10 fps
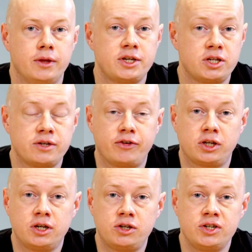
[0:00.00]
This is a
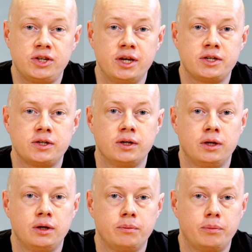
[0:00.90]
fictitious case,
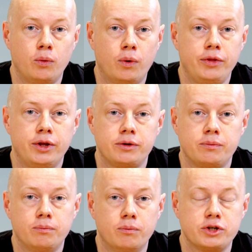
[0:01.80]
but one
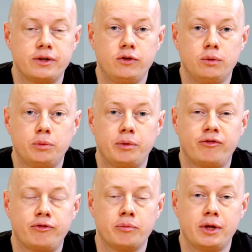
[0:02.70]
that most of you will be
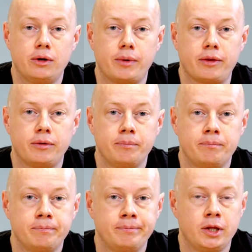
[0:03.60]
familiar with.
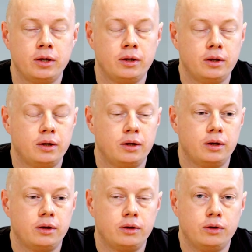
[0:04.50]

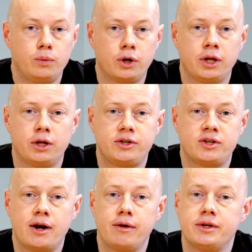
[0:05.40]
The
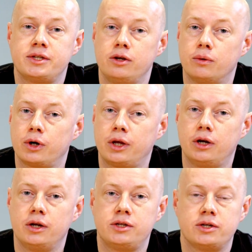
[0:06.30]
scenario is that you're working
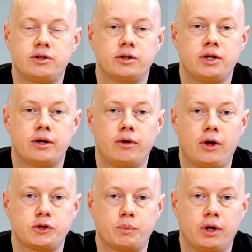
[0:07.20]
in a district general
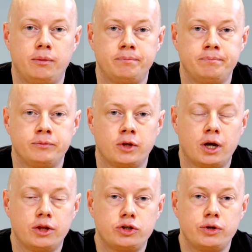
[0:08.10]
hospital
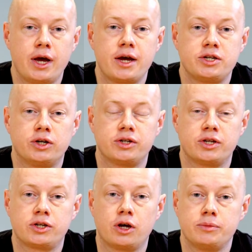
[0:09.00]
and the triage
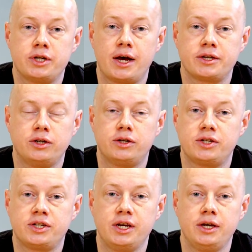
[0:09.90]
nurse has come to ask you
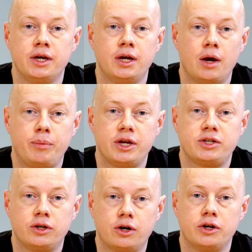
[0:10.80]
to see a
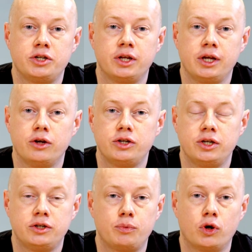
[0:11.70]
patient urgently who
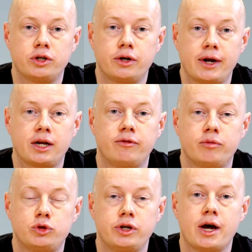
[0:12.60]
she's brought directly
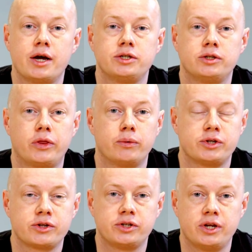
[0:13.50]
from triage to the
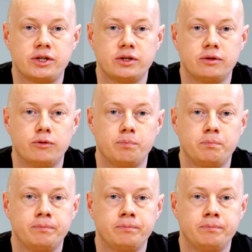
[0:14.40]
resuscitation room.